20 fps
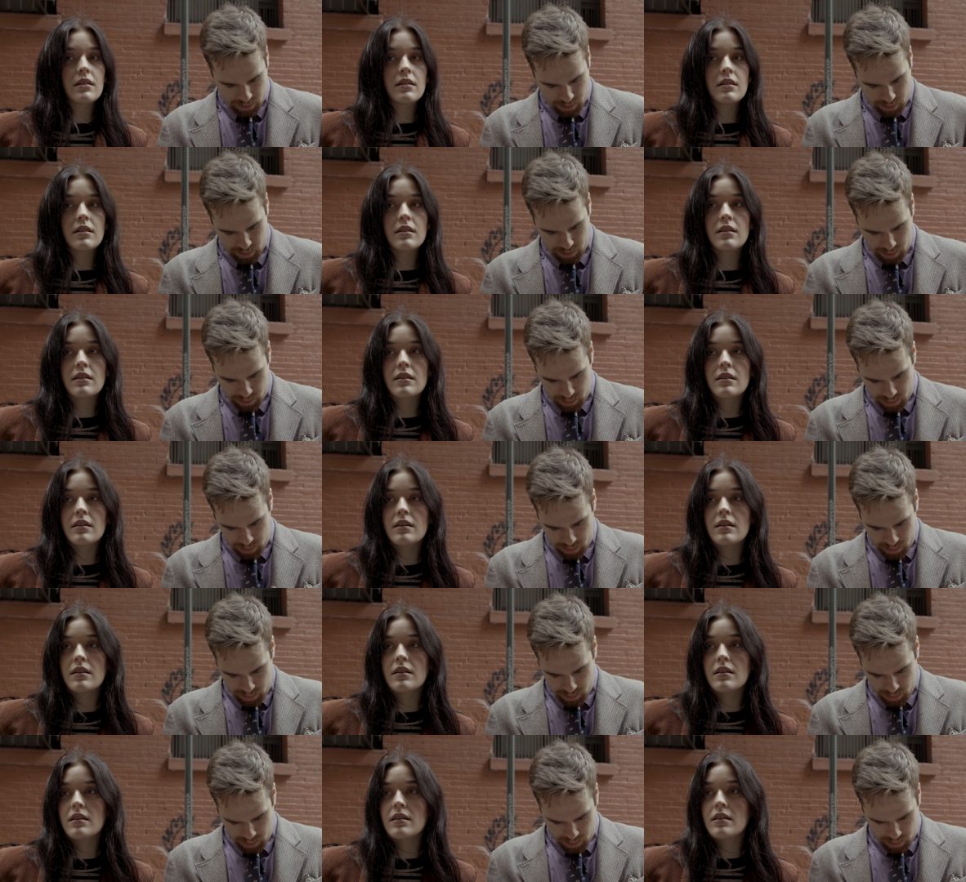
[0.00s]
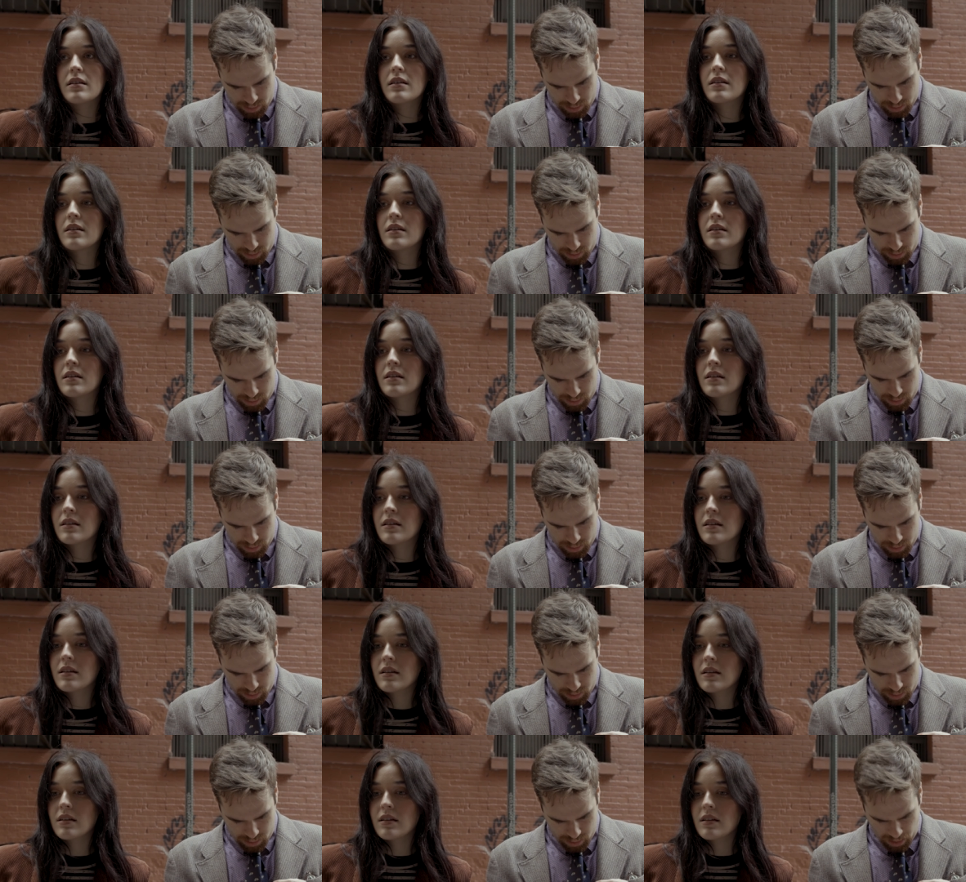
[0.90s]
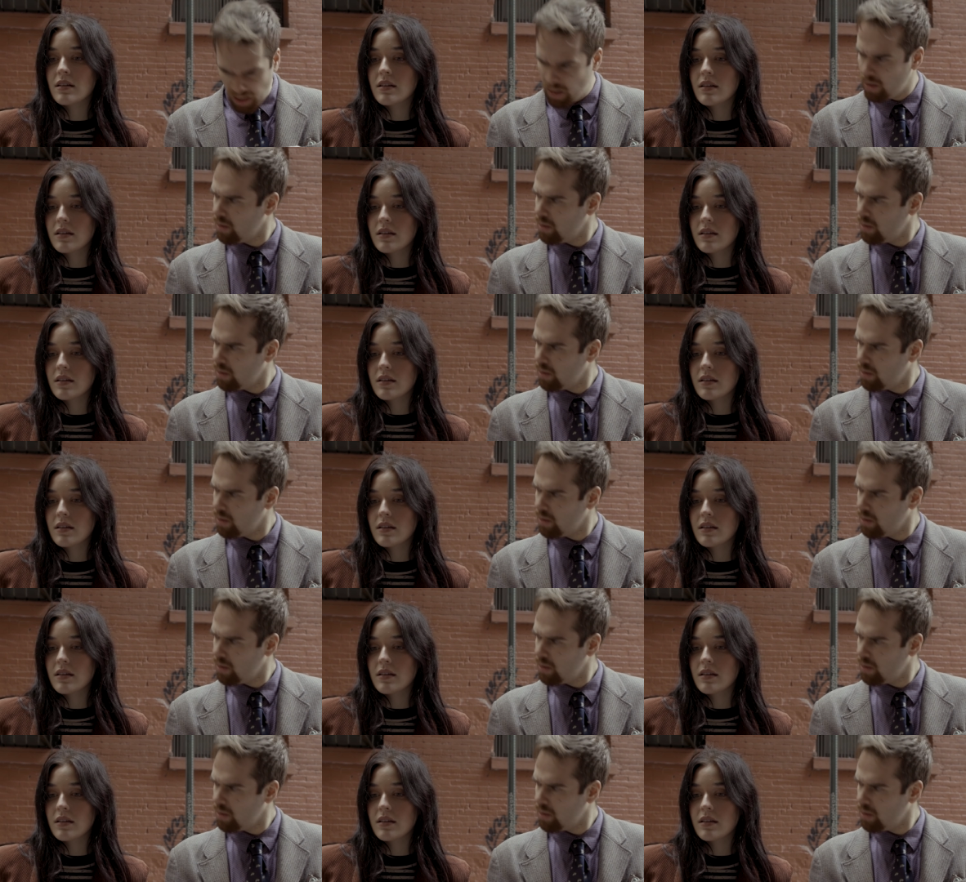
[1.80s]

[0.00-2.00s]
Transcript: (silence)